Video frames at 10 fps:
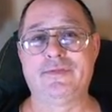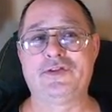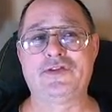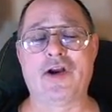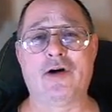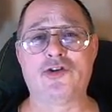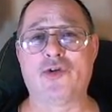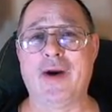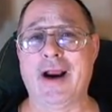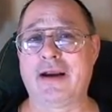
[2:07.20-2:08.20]
Star
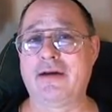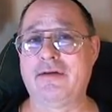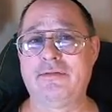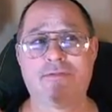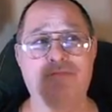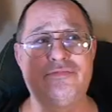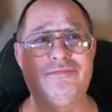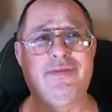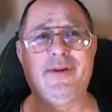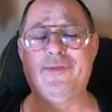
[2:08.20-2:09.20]
Trek,
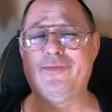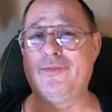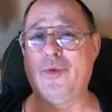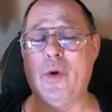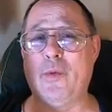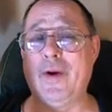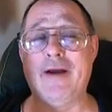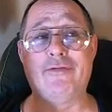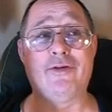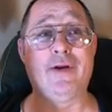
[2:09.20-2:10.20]

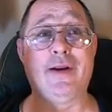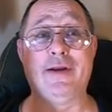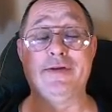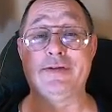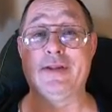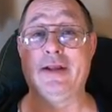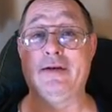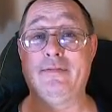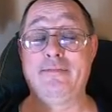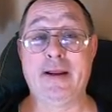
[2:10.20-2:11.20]
whatever it is
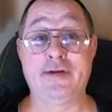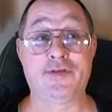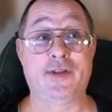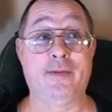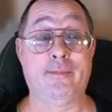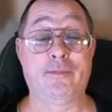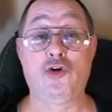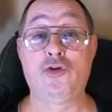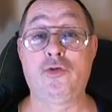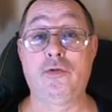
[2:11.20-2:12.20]
that makes them,
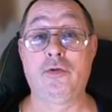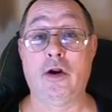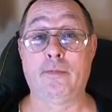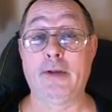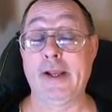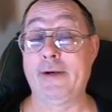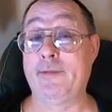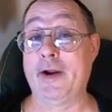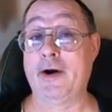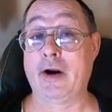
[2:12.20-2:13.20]
you know, Blade
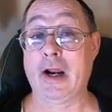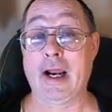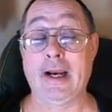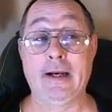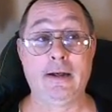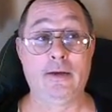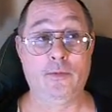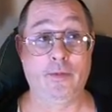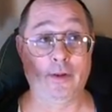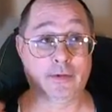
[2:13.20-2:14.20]
Runner guy
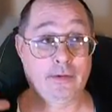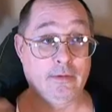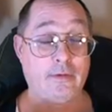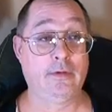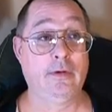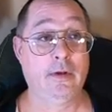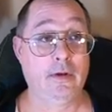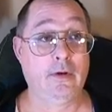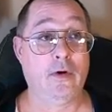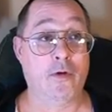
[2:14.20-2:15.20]
with a
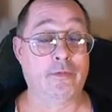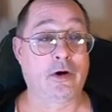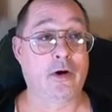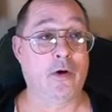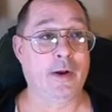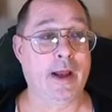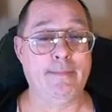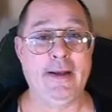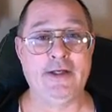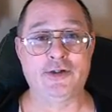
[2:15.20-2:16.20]
overcoat
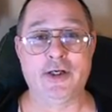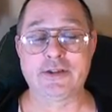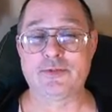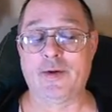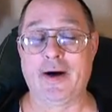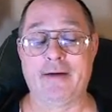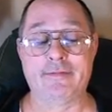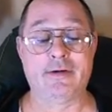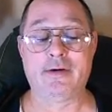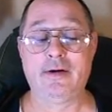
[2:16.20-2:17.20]
on, Matrix,
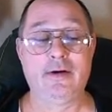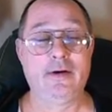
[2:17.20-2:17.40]
whatever